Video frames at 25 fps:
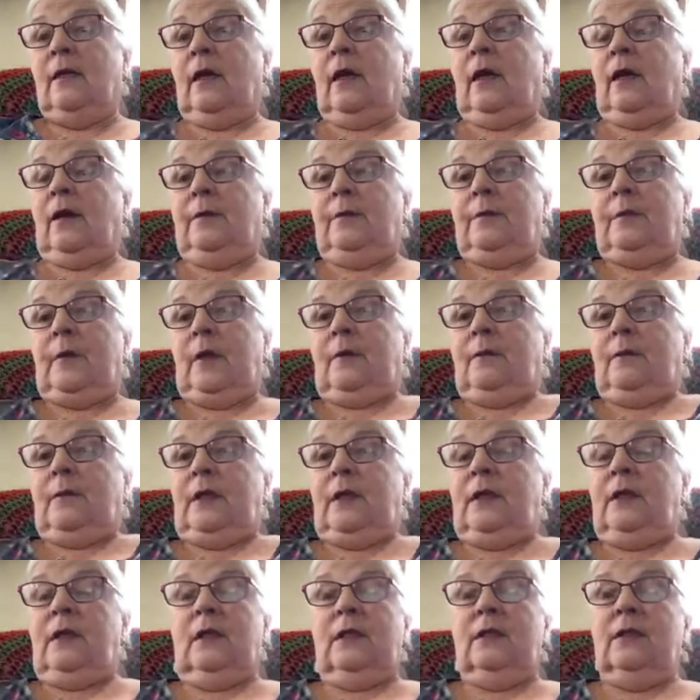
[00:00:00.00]
and I
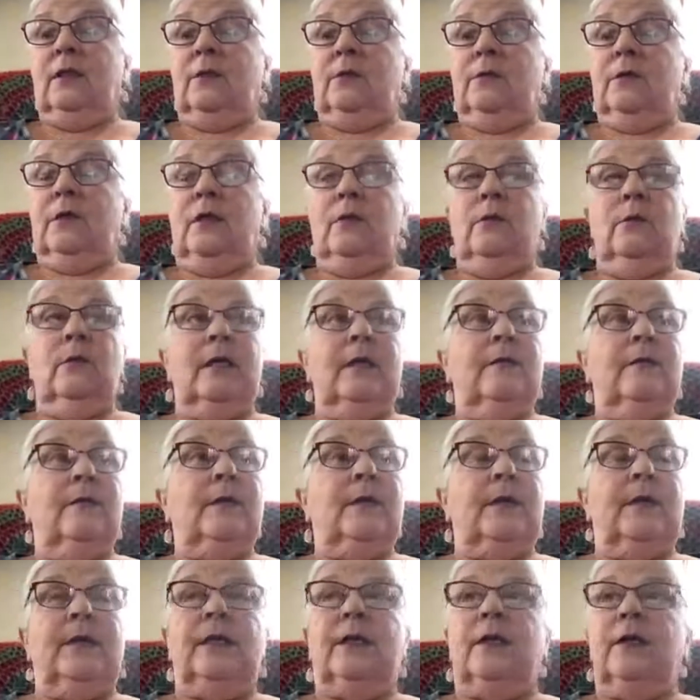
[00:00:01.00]
mean, I don't know where we're
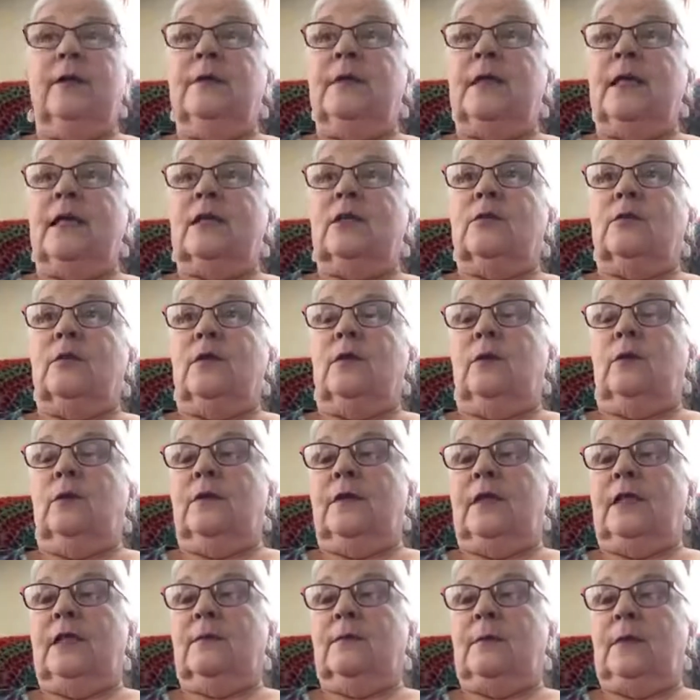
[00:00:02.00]
going to go next with all
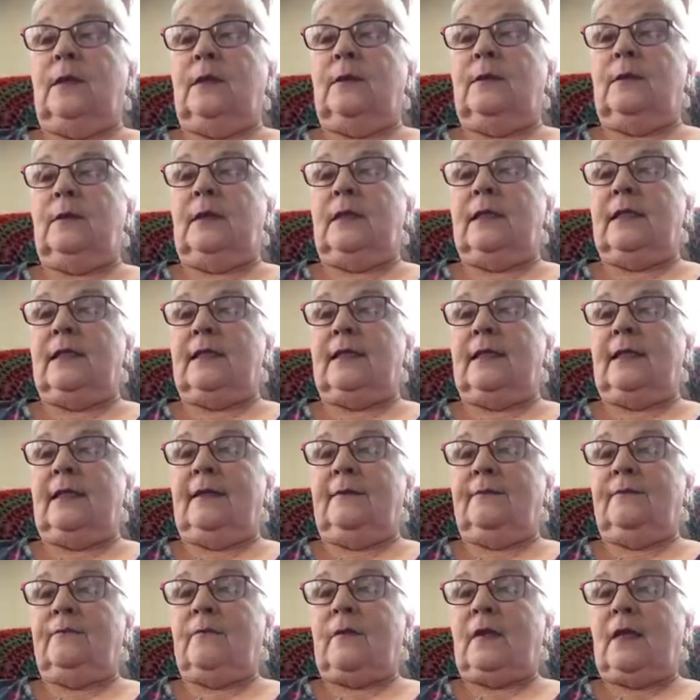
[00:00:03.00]
this, but we'll see.